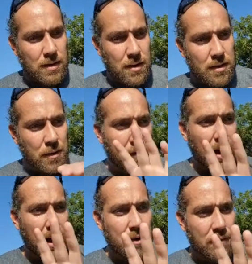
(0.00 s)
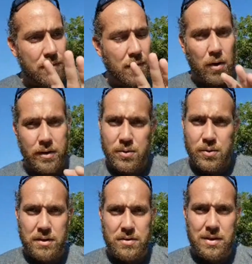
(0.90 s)
the 5 art
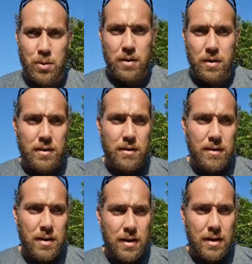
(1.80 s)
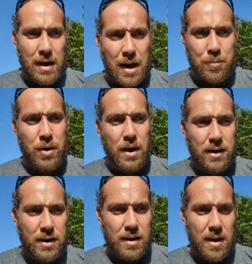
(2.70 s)
students that were
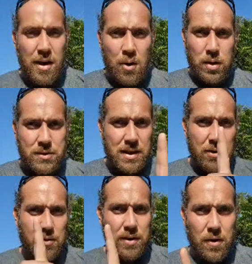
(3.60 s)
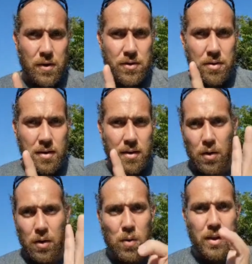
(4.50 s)
apprehended once they returned to the
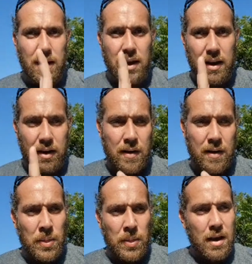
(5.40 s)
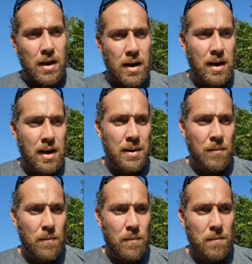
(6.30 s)
Holy Land, on